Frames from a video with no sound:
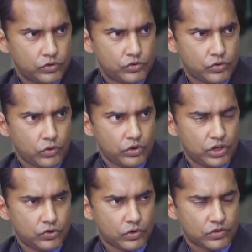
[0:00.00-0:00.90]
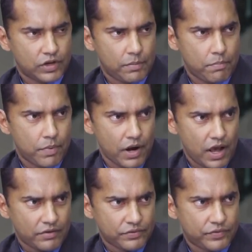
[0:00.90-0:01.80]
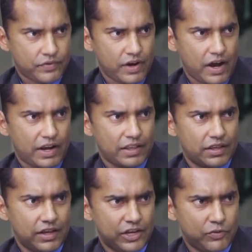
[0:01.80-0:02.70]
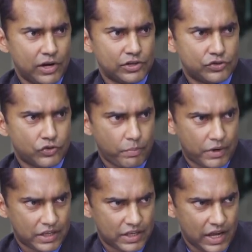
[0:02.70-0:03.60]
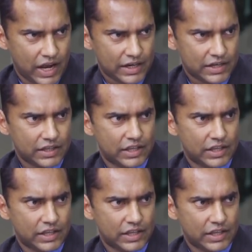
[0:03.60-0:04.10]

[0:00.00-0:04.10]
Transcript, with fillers: So this was a bluff and it will stop at that.